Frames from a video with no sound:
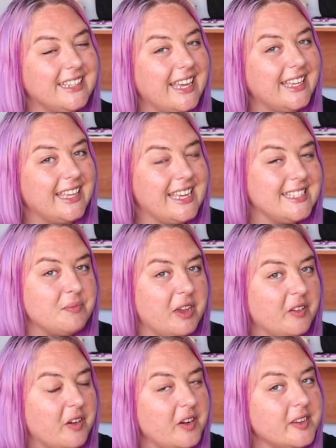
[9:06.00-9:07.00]
like it's a
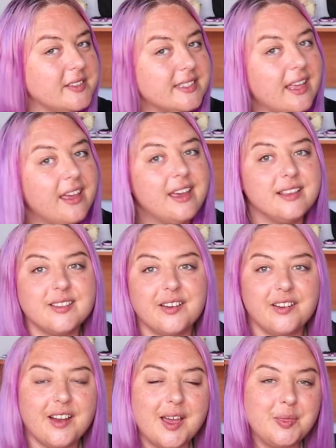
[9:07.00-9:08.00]
bit gross.
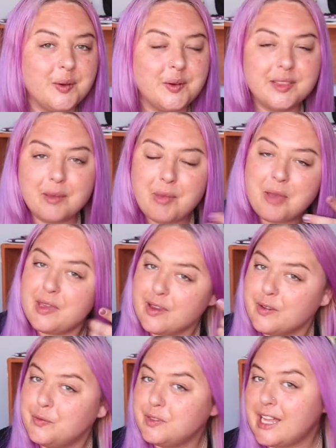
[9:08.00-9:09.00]
So I thought that maybe I
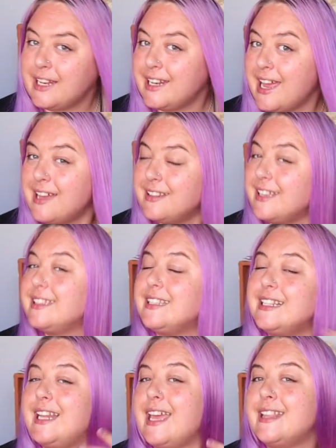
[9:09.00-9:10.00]
could flatten out like the
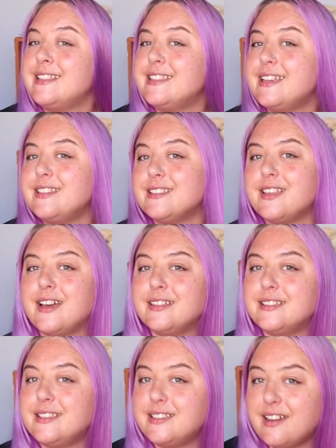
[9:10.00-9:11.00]
little ends I just cut
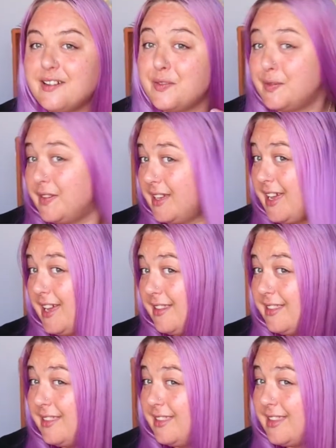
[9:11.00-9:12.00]
and stuff and
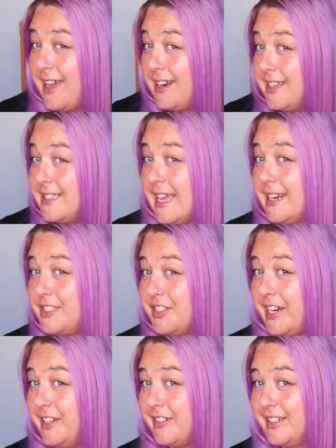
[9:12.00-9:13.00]
that has had a
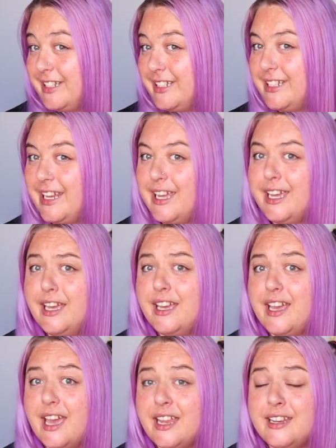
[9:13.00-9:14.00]
straightener on it
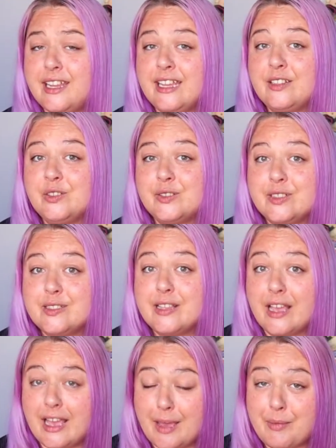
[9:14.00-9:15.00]
and it looks
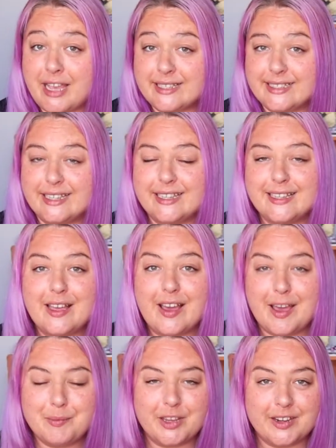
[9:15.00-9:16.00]
amazing.
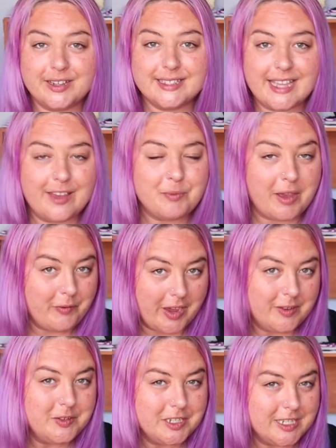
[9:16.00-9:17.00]
I'm going to save my
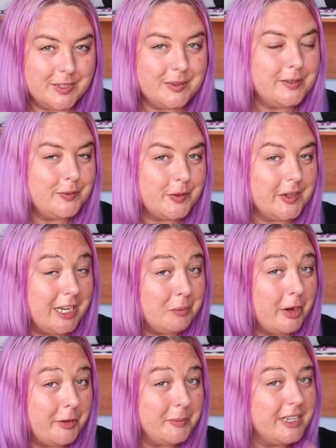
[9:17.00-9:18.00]
final judgment for in a
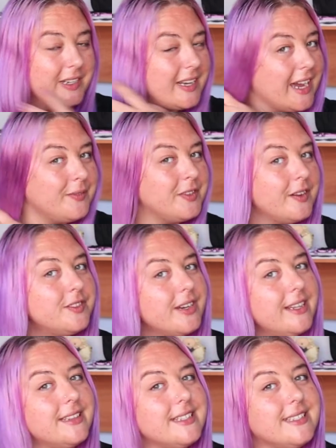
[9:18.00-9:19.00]
moment after I've
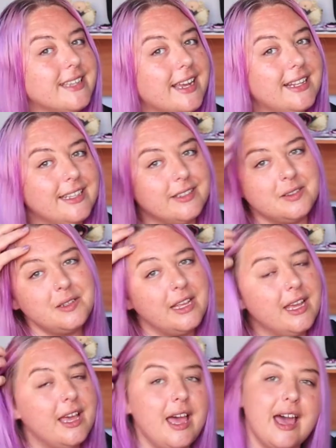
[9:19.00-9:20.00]
straightened this side a little
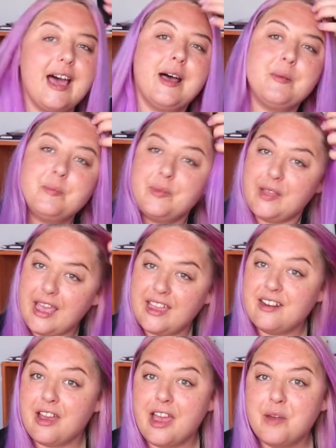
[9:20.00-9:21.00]
um,
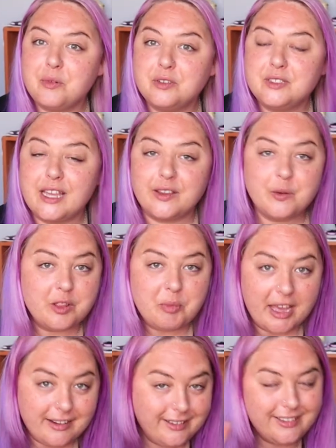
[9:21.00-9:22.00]
and I will tell you all
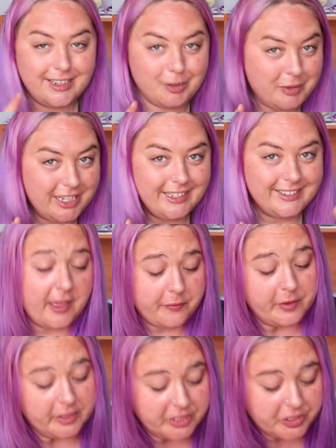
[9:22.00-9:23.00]
about it in a minute. I
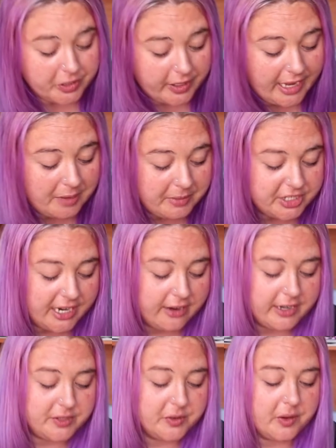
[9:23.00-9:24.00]
forgot to show you how much
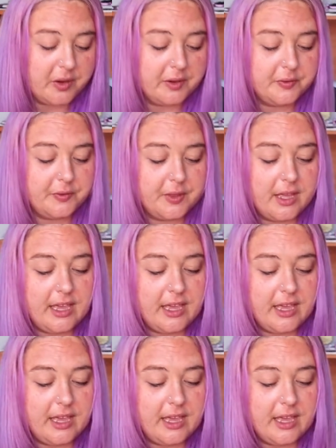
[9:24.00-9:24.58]
hair I took off.